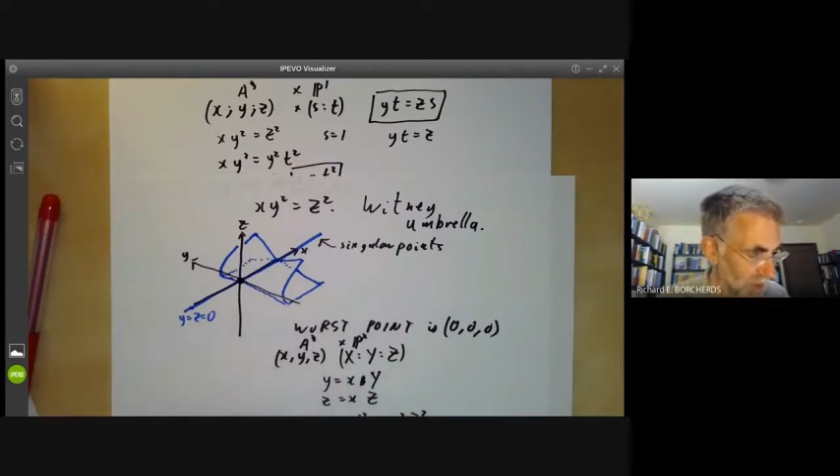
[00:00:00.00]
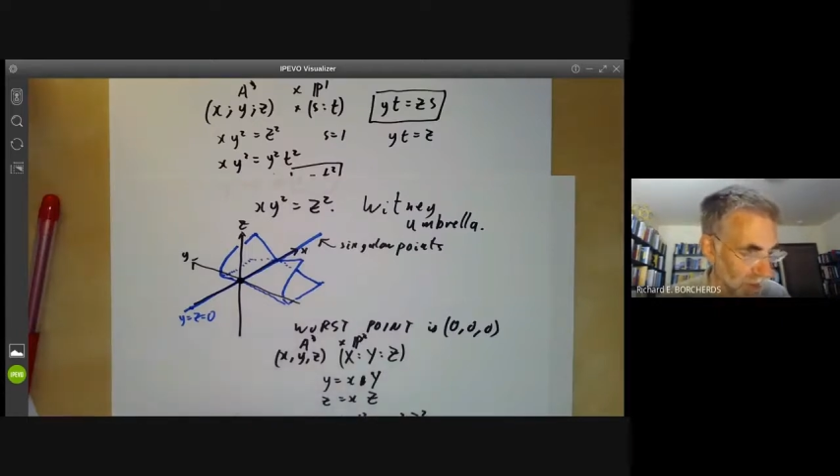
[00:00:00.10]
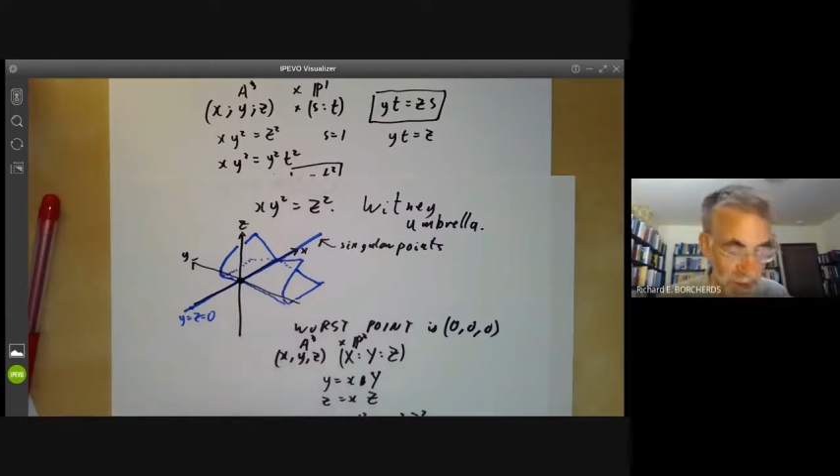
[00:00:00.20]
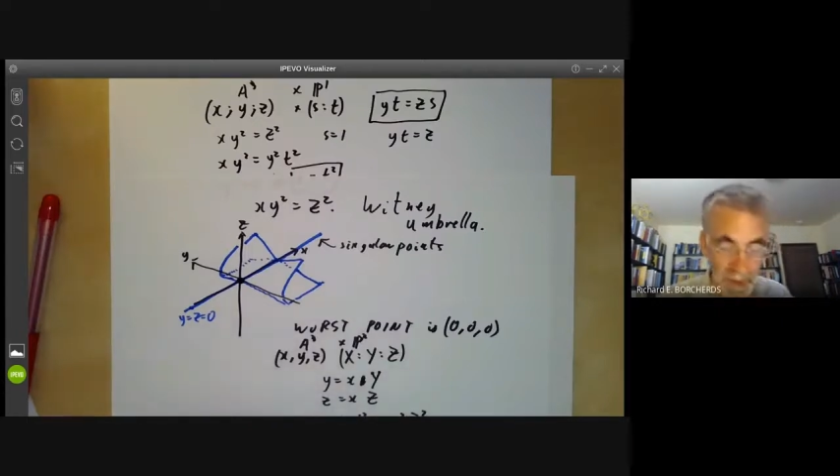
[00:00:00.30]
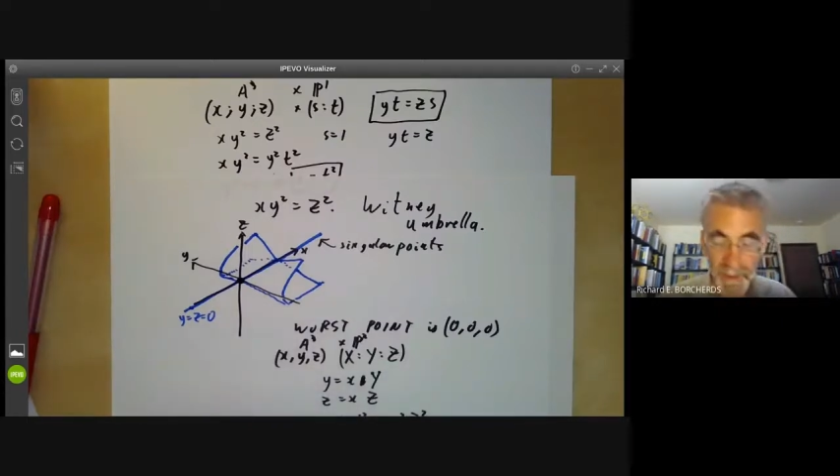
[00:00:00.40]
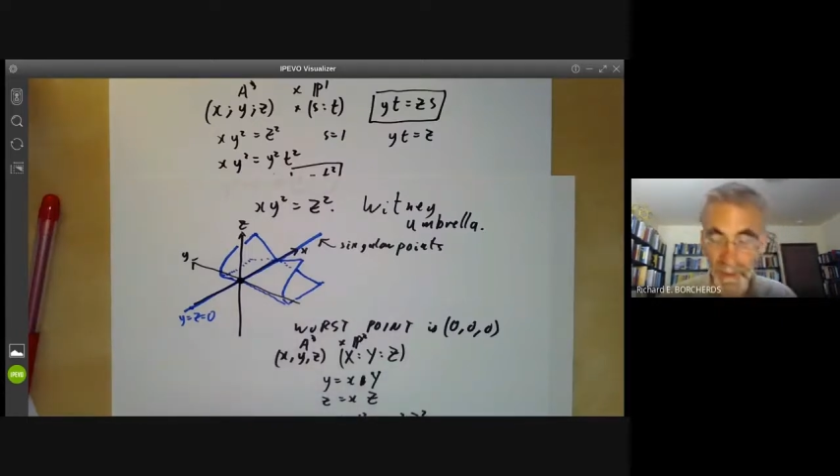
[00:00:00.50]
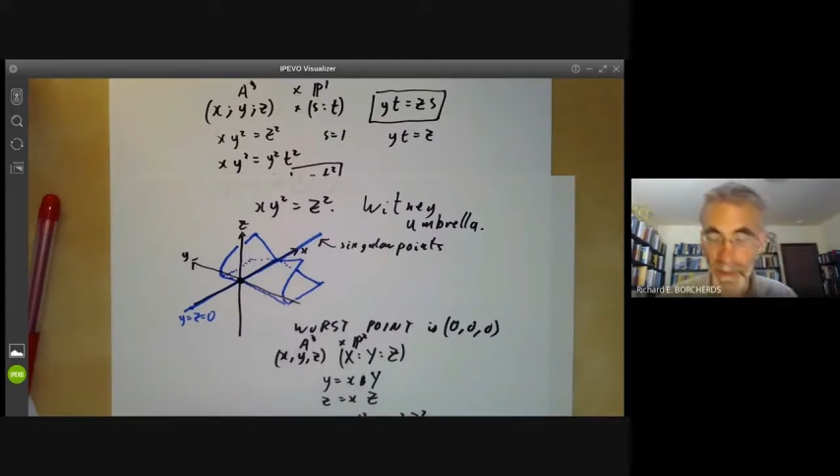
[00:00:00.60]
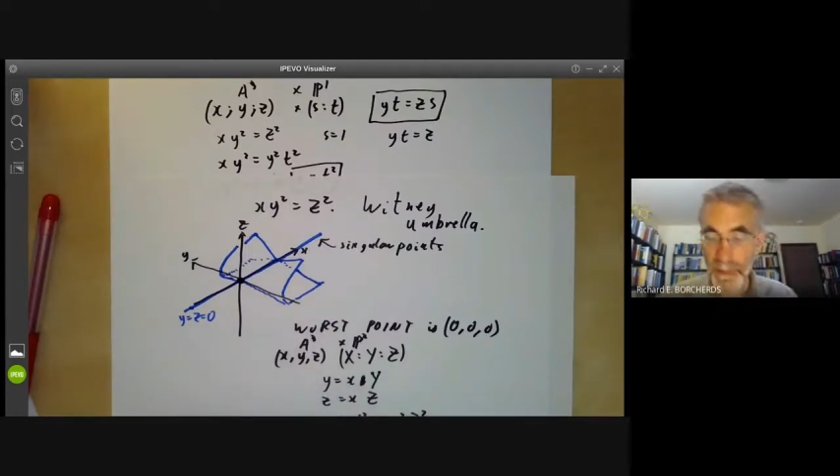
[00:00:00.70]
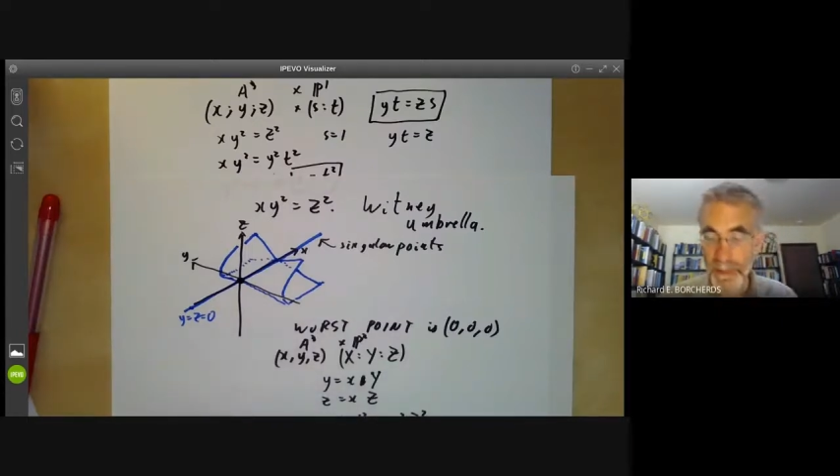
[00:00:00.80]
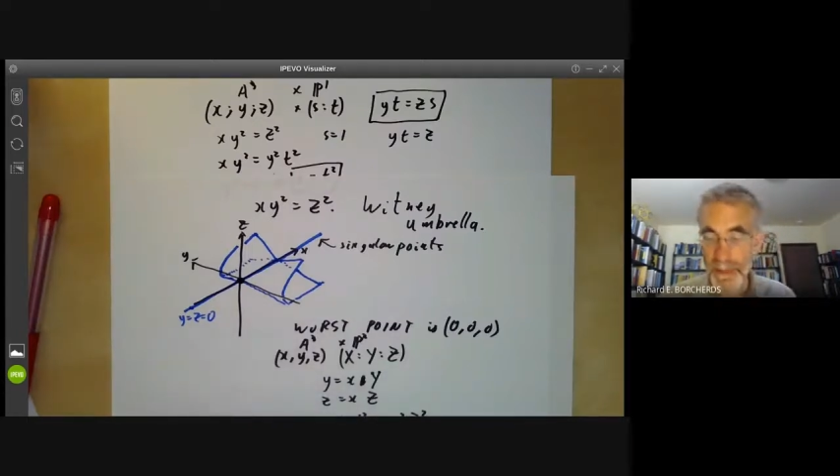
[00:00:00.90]
Um,
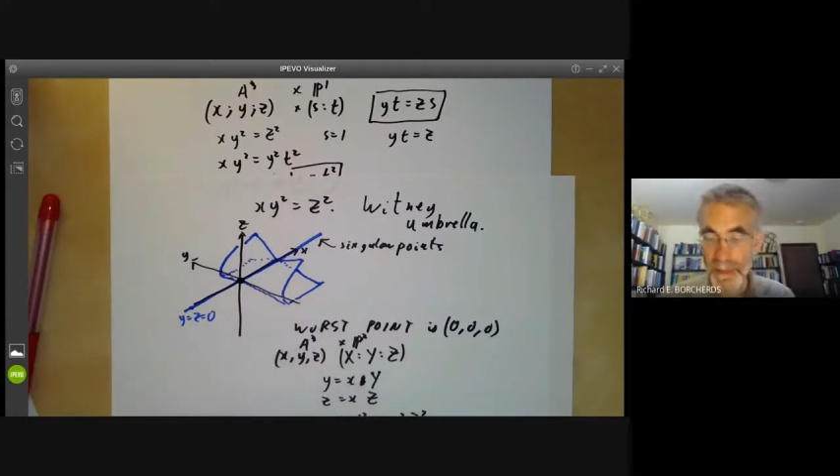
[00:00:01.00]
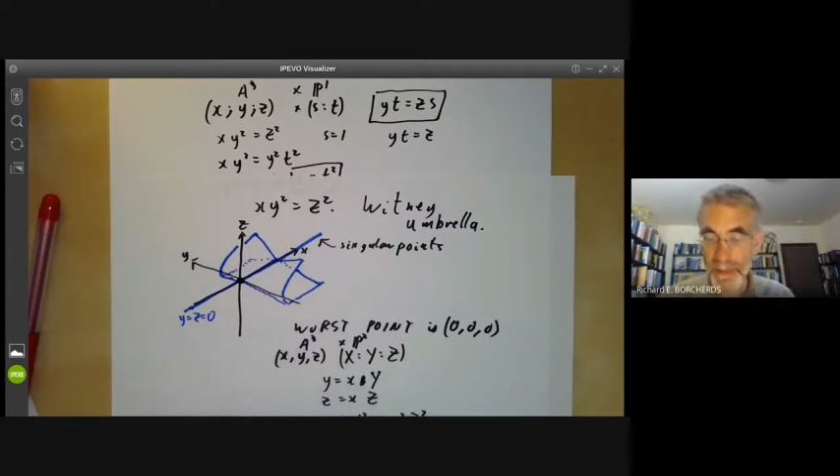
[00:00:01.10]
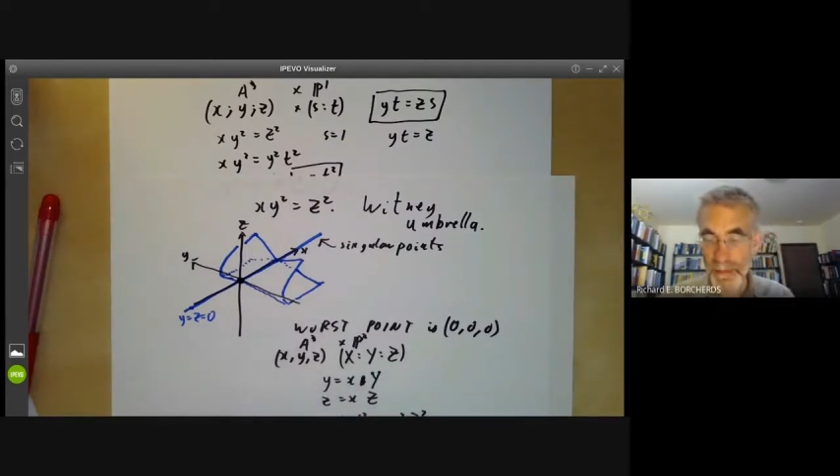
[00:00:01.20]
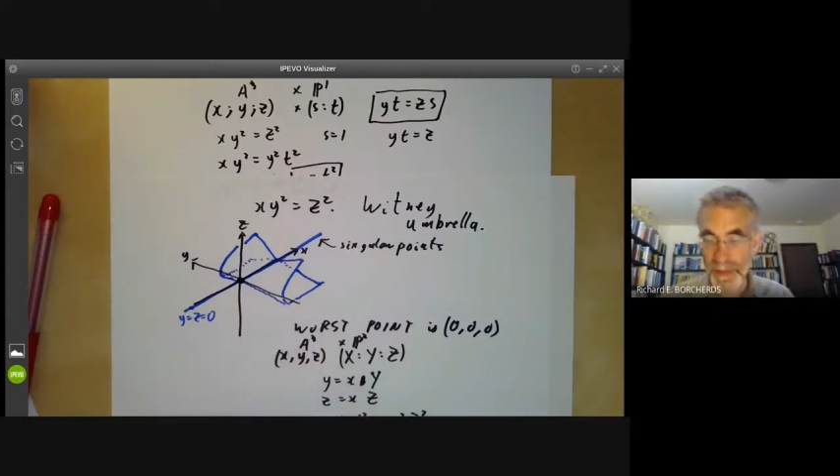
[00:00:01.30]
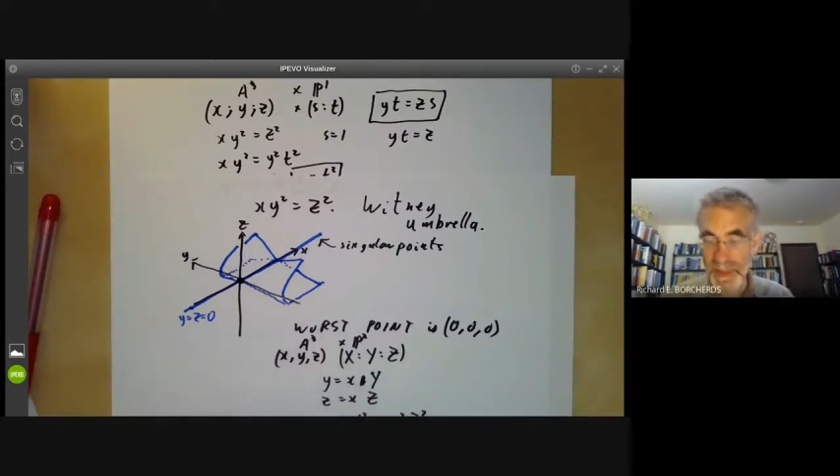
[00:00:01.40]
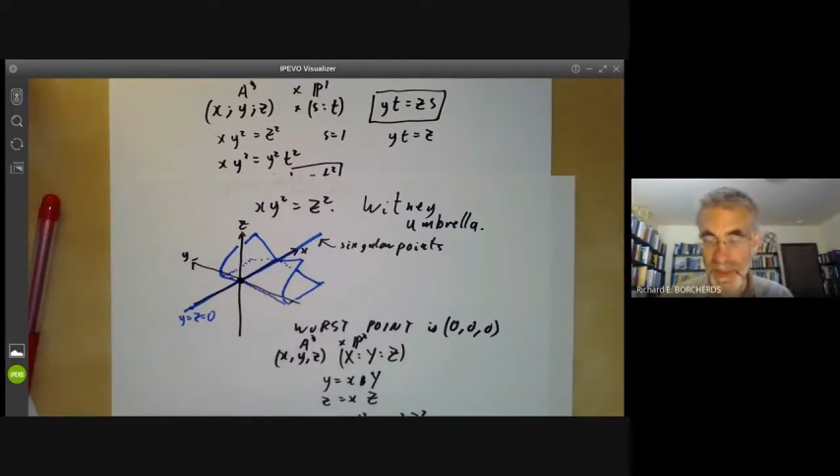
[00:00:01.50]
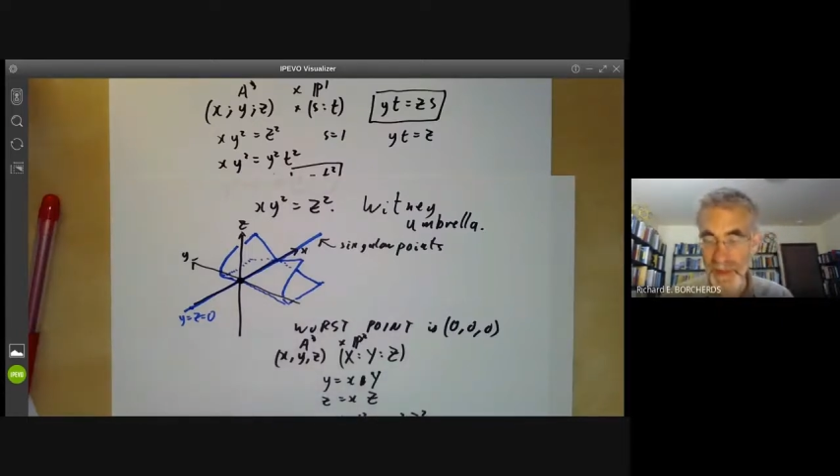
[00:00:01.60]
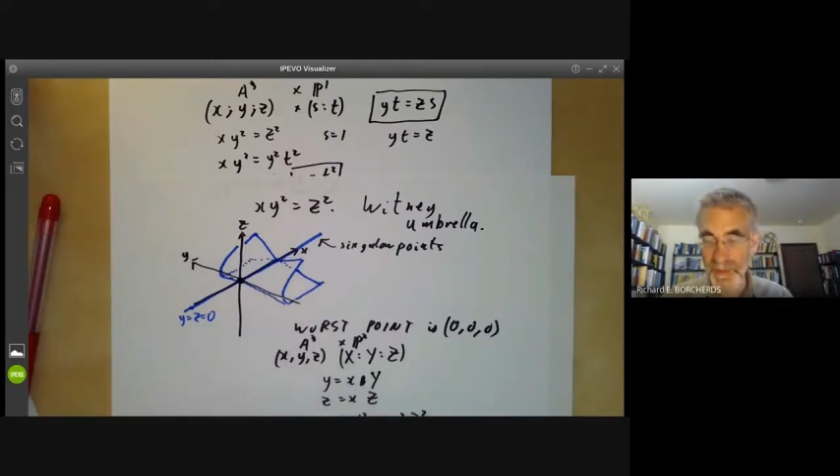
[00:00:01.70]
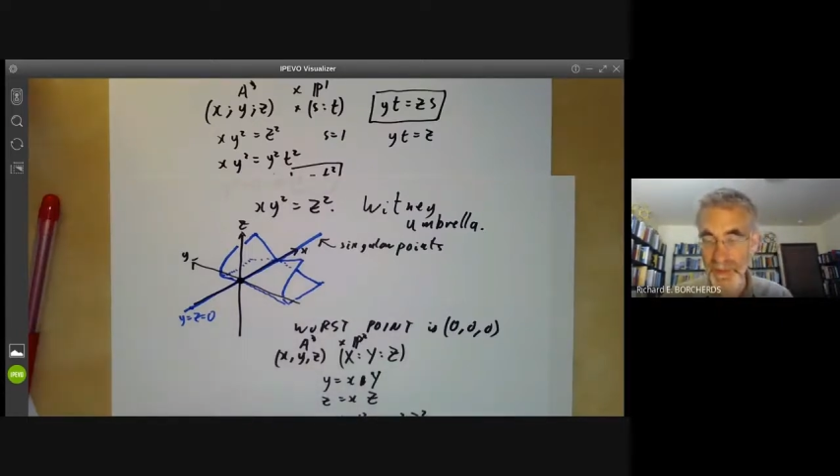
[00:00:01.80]
so